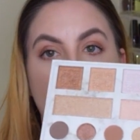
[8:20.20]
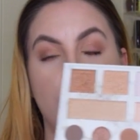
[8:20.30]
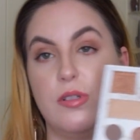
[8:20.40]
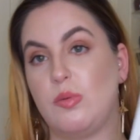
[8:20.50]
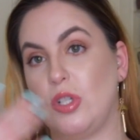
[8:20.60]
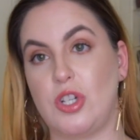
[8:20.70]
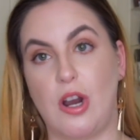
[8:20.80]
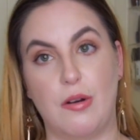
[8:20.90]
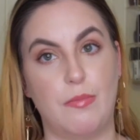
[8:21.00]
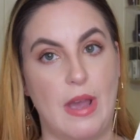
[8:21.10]
tones, which
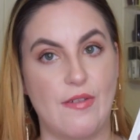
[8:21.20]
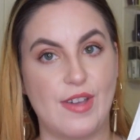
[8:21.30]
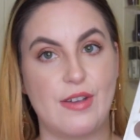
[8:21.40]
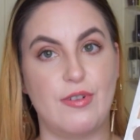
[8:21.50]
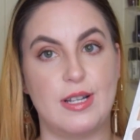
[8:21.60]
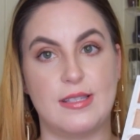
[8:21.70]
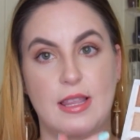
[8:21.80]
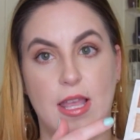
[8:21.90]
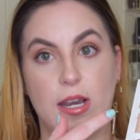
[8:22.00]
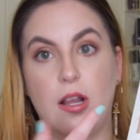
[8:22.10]
are my favorites,
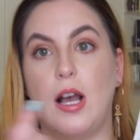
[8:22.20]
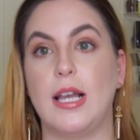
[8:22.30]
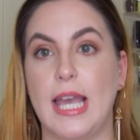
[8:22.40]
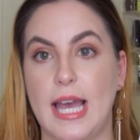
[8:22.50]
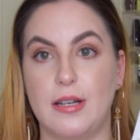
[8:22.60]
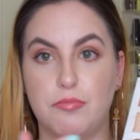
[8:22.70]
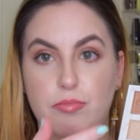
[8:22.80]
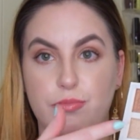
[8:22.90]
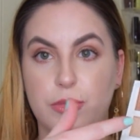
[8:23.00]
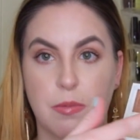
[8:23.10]
and then again,
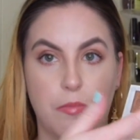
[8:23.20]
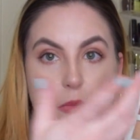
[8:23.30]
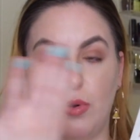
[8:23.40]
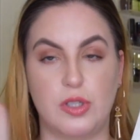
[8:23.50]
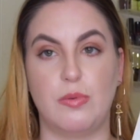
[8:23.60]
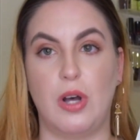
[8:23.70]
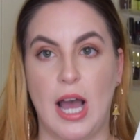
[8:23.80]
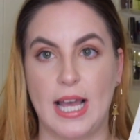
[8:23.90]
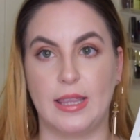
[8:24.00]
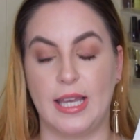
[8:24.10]
multiple
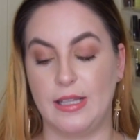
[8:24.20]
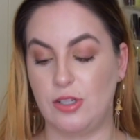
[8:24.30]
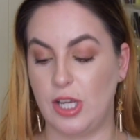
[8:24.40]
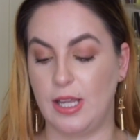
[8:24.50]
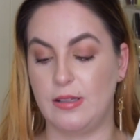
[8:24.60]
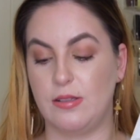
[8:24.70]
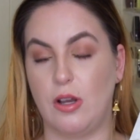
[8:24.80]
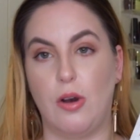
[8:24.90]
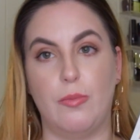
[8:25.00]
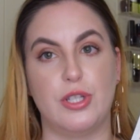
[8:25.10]
highlight shades.
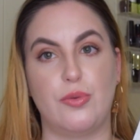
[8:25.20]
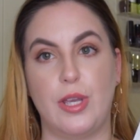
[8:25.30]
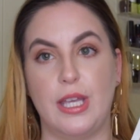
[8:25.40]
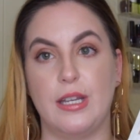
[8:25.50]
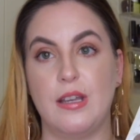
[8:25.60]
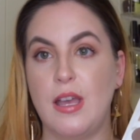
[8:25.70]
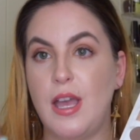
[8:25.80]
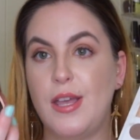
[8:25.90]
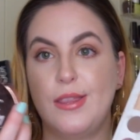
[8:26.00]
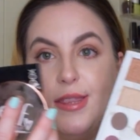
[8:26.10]
So between
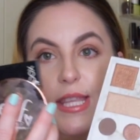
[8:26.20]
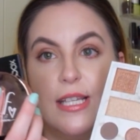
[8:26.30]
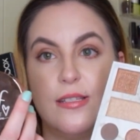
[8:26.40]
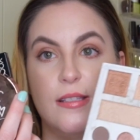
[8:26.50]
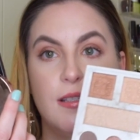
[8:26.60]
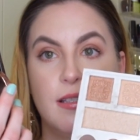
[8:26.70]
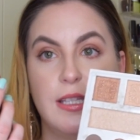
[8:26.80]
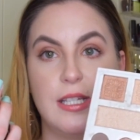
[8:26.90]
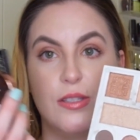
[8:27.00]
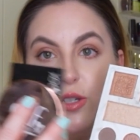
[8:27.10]

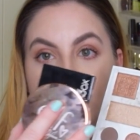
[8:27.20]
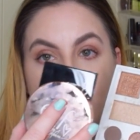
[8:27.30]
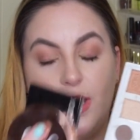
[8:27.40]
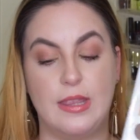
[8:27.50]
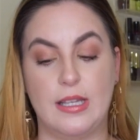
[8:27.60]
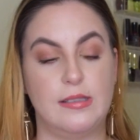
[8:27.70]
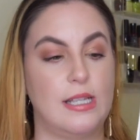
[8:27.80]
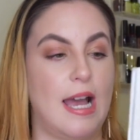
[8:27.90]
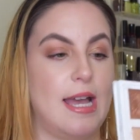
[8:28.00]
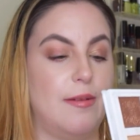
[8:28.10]
these two and this,
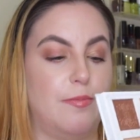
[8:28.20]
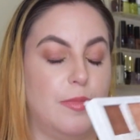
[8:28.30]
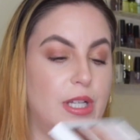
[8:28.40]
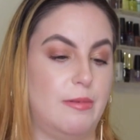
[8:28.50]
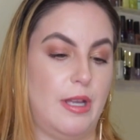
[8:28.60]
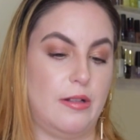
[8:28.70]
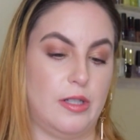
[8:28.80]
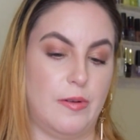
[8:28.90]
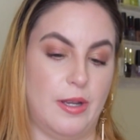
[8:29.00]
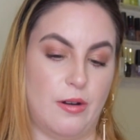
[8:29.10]
I am going to be
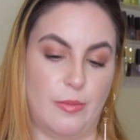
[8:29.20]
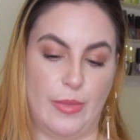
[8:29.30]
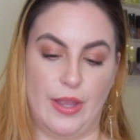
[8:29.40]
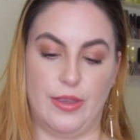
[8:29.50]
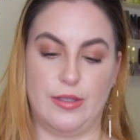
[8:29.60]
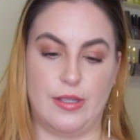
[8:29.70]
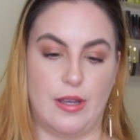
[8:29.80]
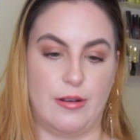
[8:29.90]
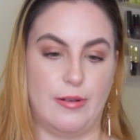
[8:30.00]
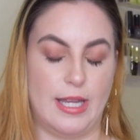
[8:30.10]
glowing all month, so
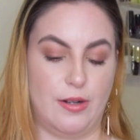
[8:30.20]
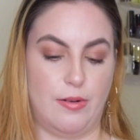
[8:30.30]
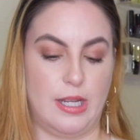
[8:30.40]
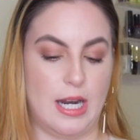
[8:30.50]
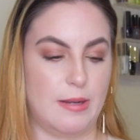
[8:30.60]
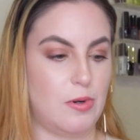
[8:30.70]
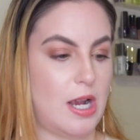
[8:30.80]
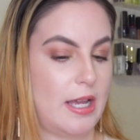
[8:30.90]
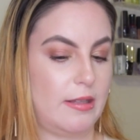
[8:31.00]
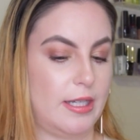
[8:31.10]
I don't need any more
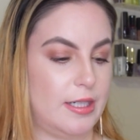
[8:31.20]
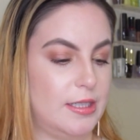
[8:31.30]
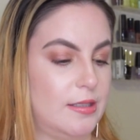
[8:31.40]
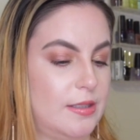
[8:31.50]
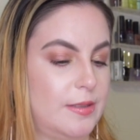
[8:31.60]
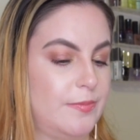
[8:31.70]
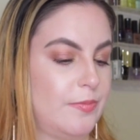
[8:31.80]
highlighters.